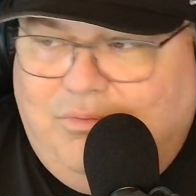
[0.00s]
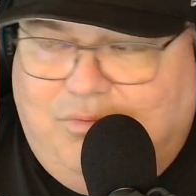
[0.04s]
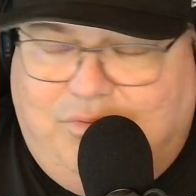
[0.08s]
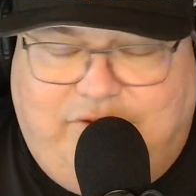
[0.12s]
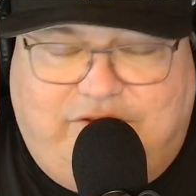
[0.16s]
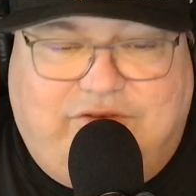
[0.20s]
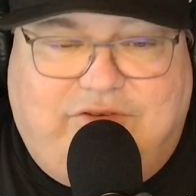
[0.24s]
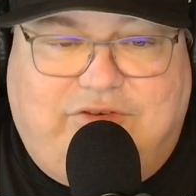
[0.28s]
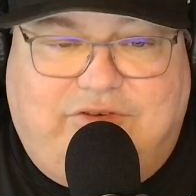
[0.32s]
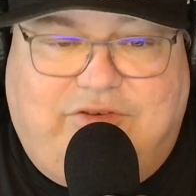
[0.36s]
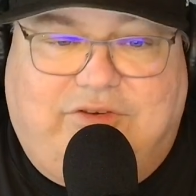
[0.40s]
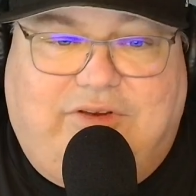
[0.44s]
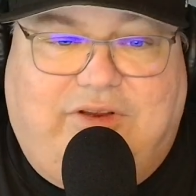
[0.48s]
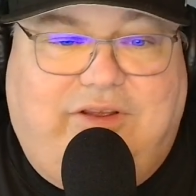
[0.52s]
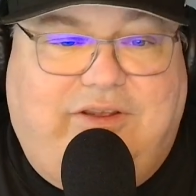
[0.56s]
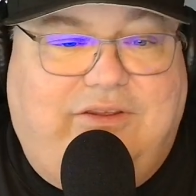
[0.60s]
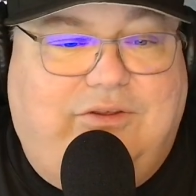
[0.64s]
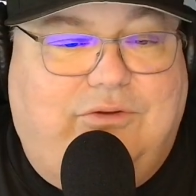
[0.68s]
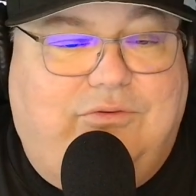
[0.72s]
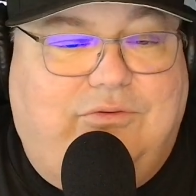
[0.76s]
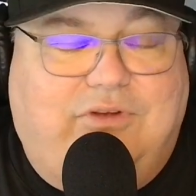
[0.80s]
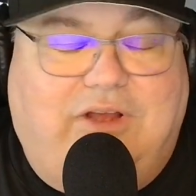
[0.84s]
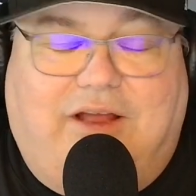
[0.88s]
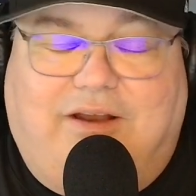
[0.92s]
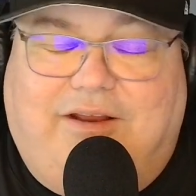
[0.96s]
which
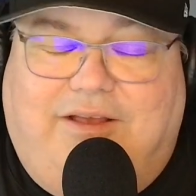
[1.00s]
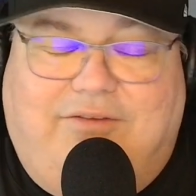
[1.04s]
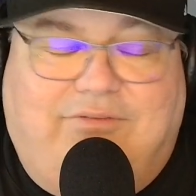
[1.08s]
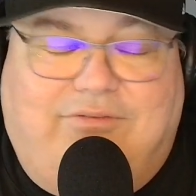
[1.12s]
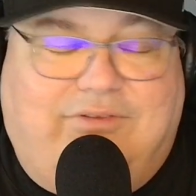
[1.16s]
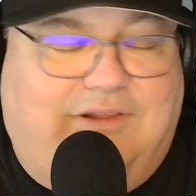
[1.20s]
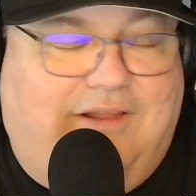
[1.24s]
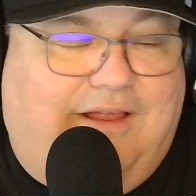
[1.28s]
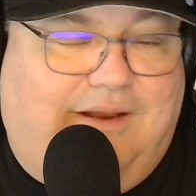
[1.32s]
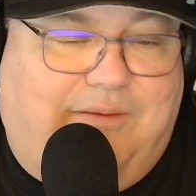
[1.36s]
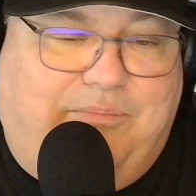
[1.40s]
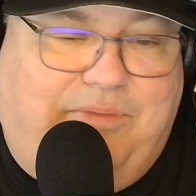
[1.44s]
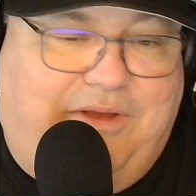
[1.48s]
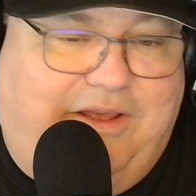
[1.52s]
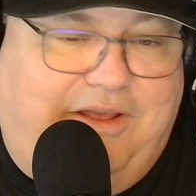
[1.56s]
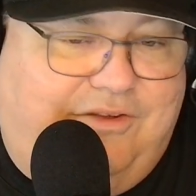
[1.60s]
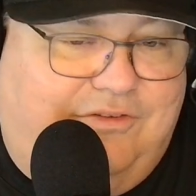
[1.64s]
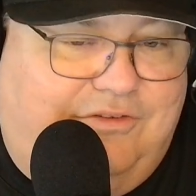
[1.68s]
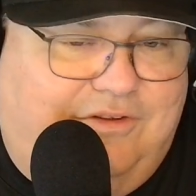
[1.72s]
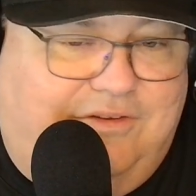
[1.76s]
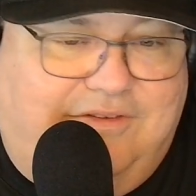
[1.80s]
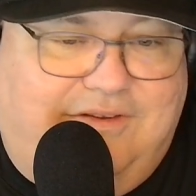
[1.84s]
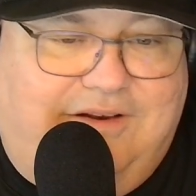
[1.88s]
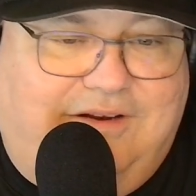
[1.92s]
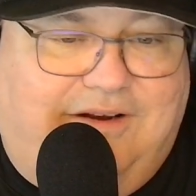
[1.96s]
you've got to have a lot of
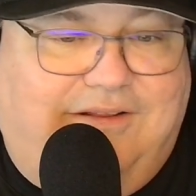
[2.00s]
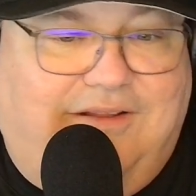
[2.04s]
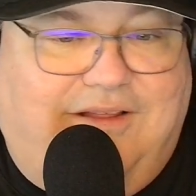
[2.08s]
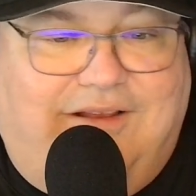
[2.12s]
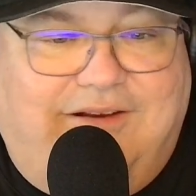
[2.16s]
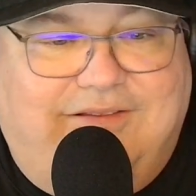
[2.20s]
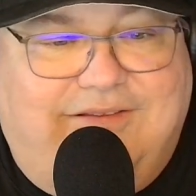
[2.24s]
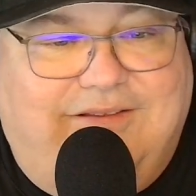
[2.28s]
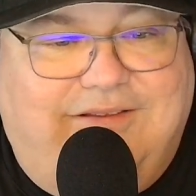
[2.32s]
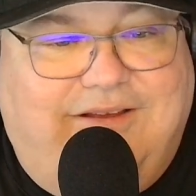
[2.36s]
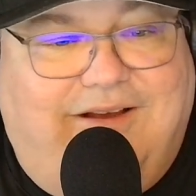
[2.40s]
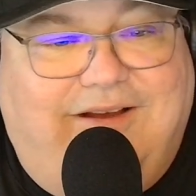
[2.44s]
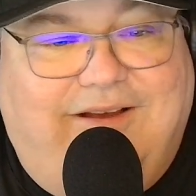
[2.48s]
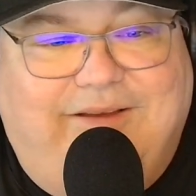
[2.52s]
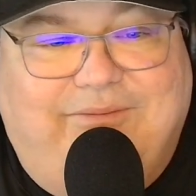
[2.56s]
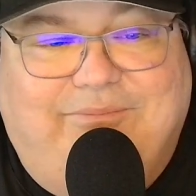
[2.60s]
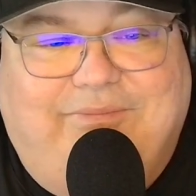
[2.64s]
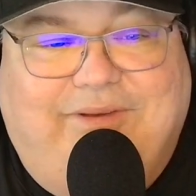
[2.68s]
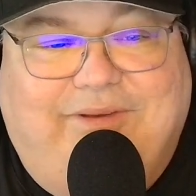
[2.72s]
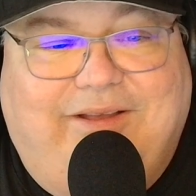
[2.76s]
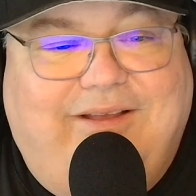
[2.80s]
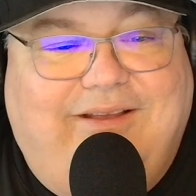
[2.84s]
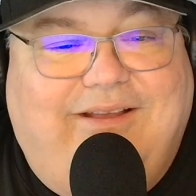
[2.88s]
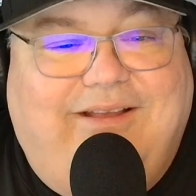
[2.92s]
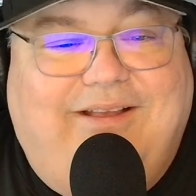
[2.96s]
patience and a lot of time.
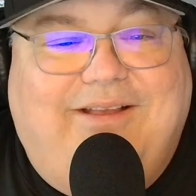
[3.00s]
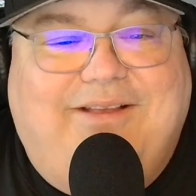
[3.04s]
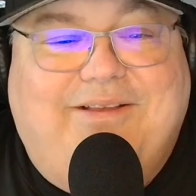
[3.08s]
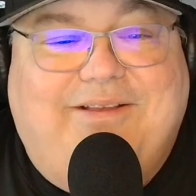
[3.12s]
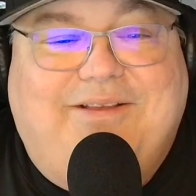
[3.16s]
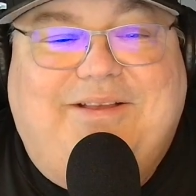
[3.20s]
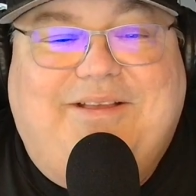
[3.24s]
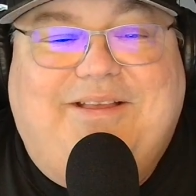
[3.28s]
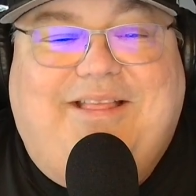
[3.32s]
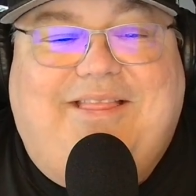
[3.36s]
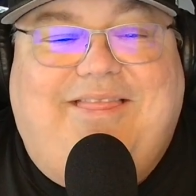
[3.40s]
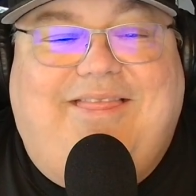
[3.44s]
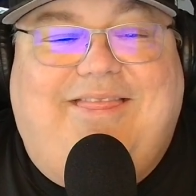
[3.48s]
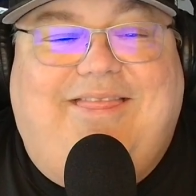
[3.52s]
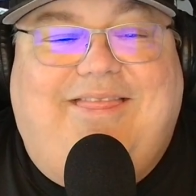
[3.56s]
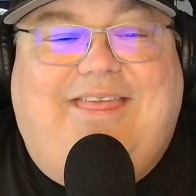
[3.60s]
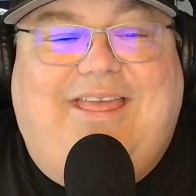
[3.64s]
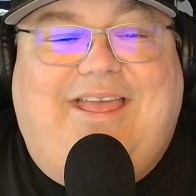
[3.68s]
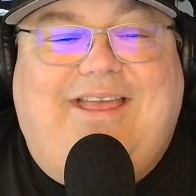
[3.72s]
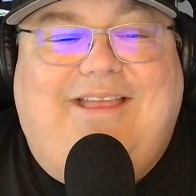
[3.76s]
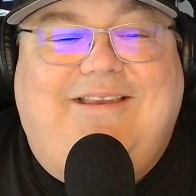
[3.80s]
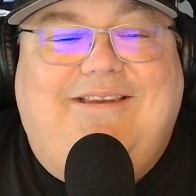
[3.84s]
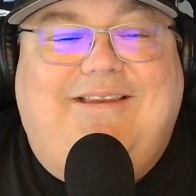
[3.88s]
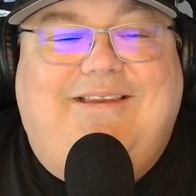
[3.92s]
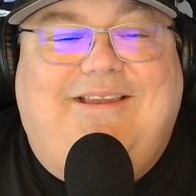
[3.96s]

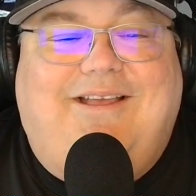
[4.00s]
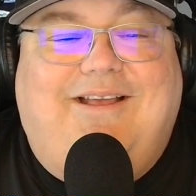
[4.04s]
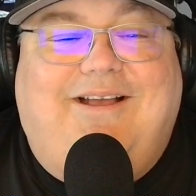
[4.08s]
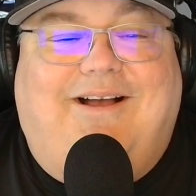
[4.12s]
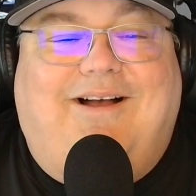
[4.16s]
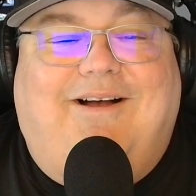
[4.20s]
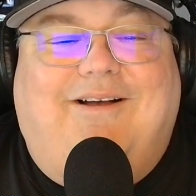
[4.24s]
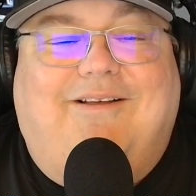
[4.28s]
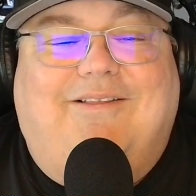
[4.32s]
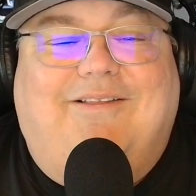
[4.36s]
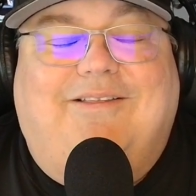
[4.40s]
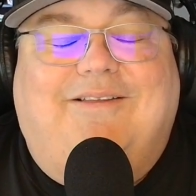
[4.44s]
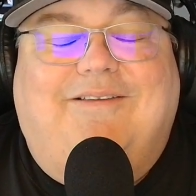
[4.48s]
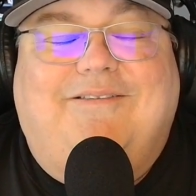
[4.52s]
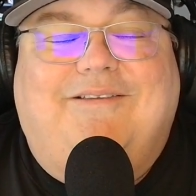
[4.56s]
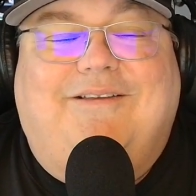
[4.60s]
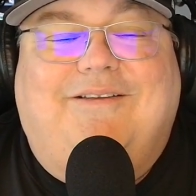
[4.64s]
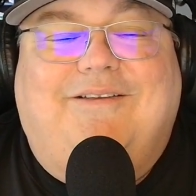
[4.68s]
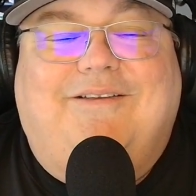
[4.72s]
Then a